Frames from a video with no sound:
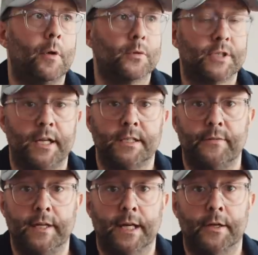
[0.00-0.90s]

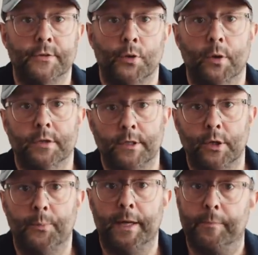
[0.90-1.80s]
alternatively, it could talk to a
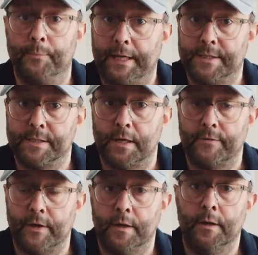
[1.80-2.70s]
UPnP
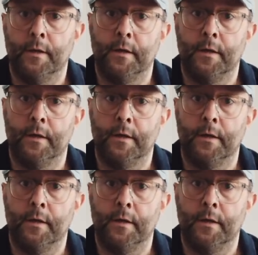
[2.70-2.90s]
server